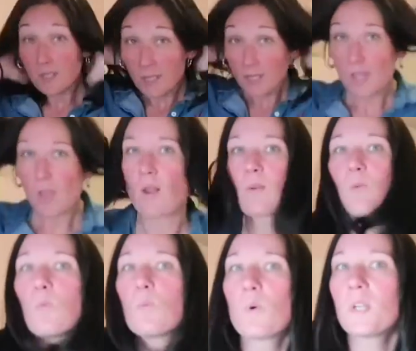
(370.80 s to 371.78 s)
dyed it
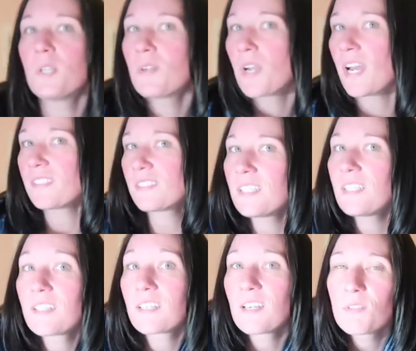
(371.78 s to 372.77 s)
black? What do you guys
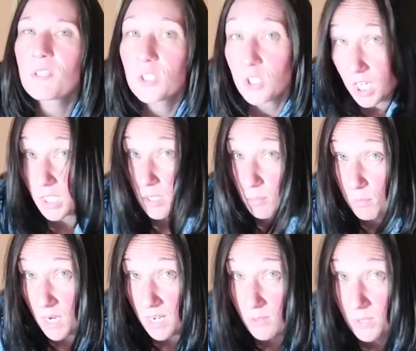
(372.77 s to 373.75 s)
think of the dark
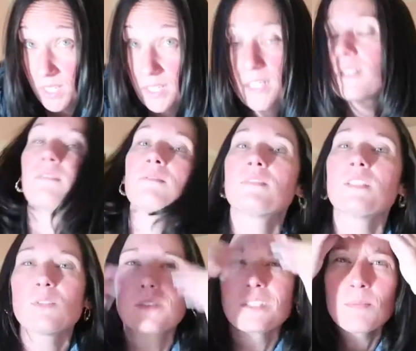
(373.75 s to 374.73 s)
brown hair?
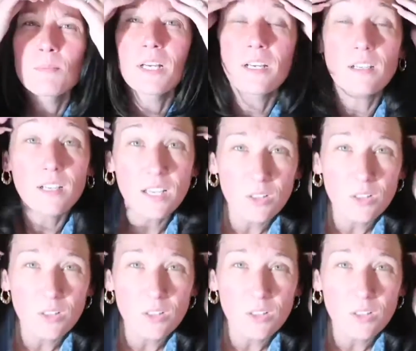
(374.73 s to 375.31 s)
No, it's not black. It